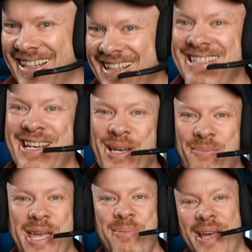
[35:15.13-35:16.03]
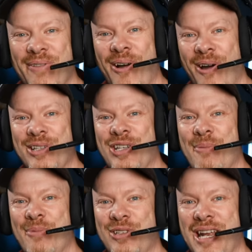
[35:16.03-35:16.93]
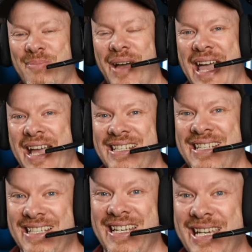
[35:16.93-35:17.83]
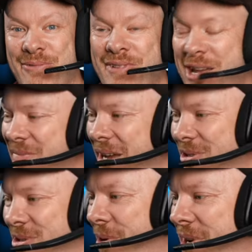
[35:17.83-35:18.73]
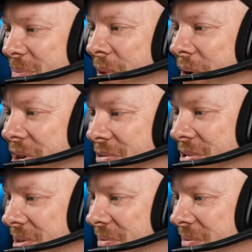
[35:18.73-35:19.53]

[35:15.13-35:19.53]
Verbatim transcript: this people have a hard time understanding my accent as it is without me having to talk in pirate.